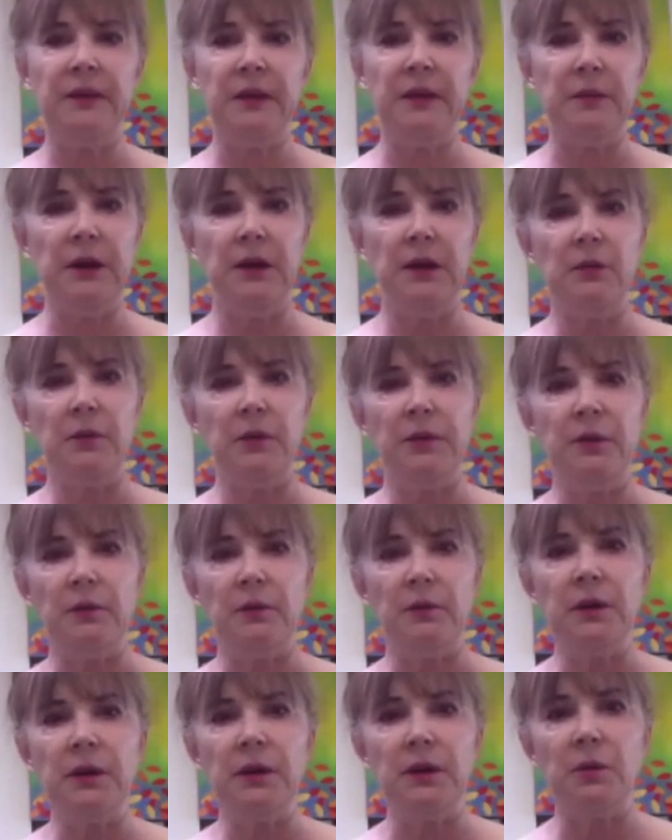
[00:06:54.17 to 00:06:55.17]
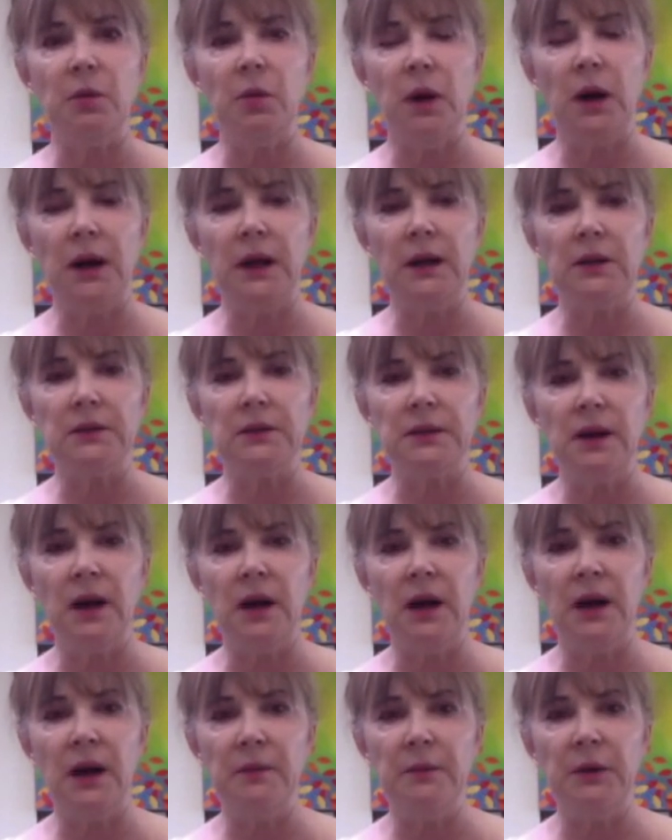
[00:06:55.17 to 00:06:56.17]
I mean, it was a really wild
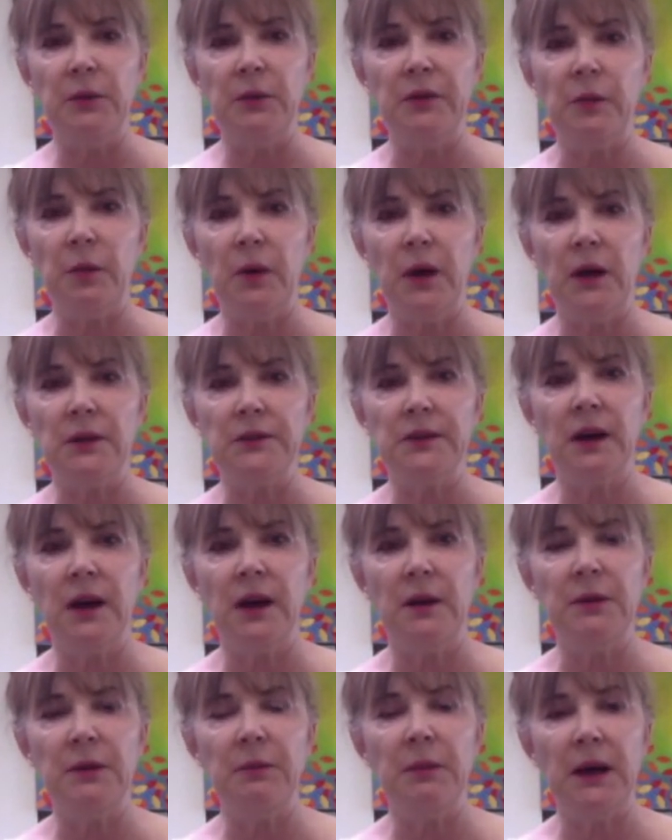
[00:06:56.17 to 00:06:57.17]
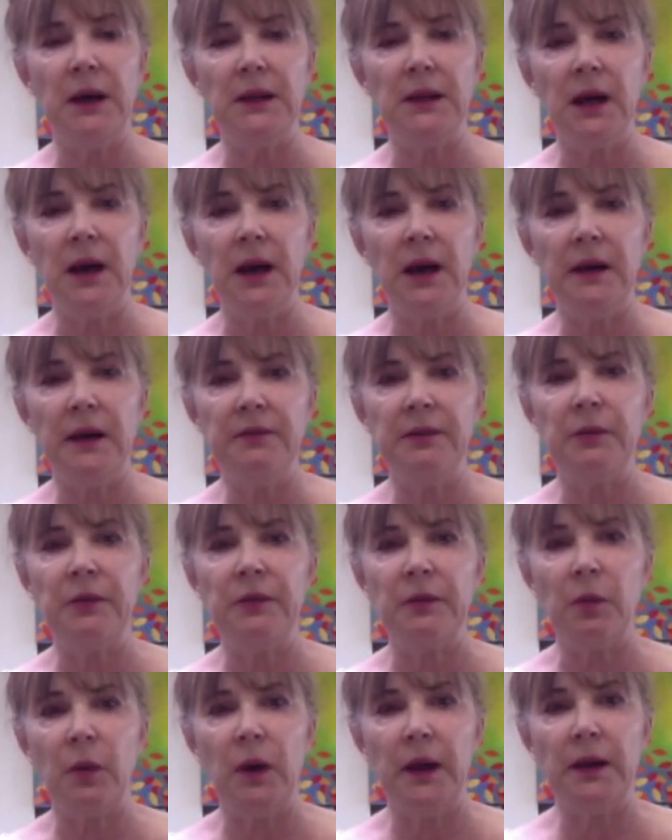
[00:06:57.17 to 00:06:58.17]
time. It was a wild time in my life. It was
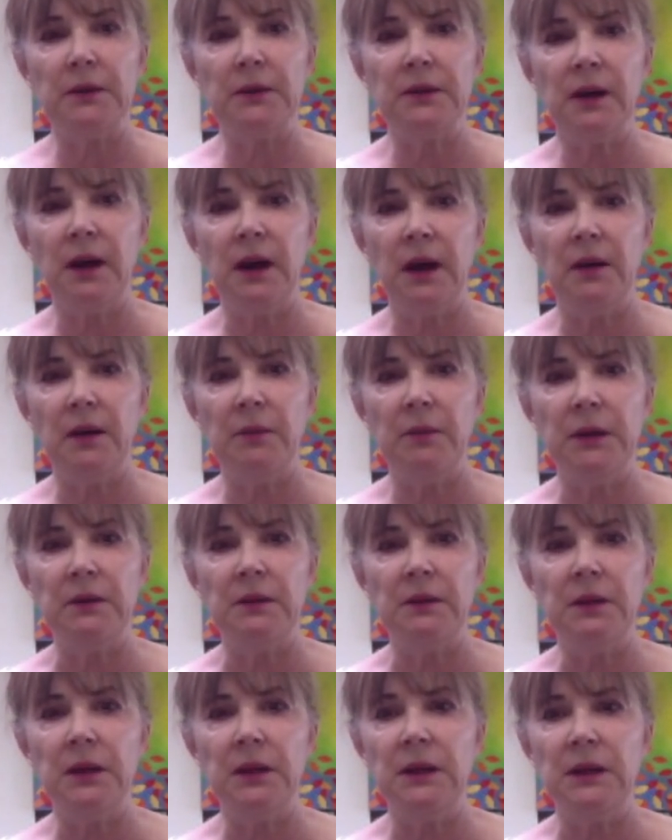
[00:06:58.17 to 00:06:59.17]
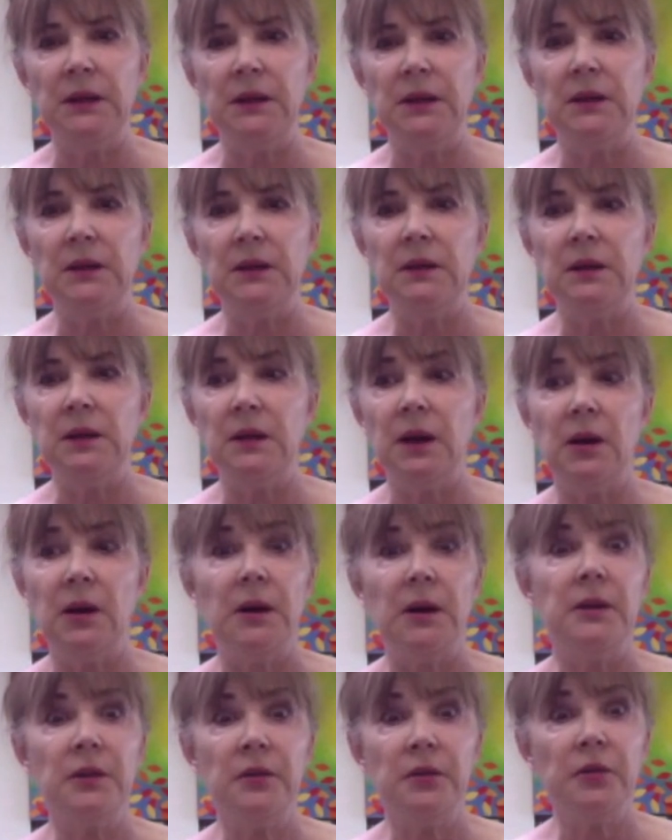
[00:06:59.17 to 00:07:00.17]
a wild time in our
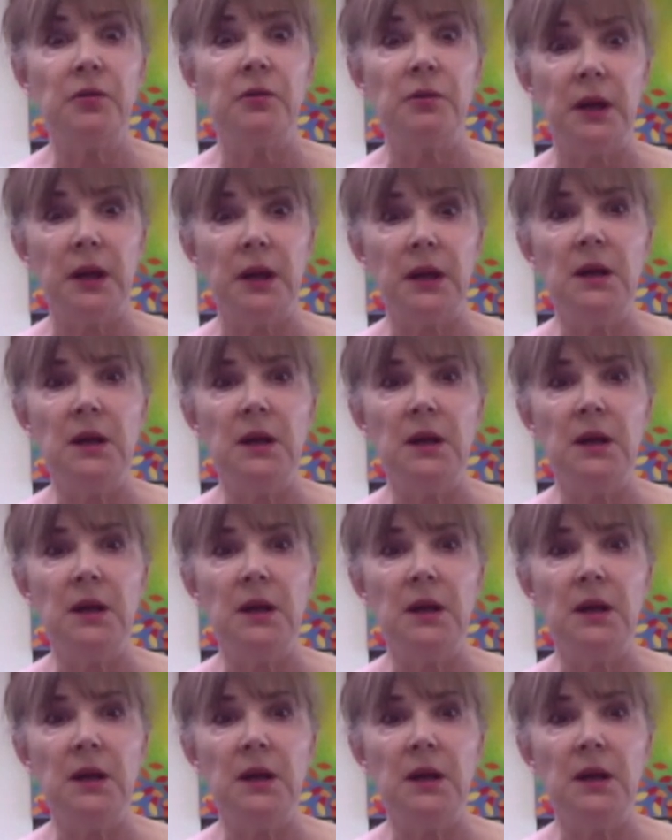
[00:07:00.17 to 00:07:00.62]
history.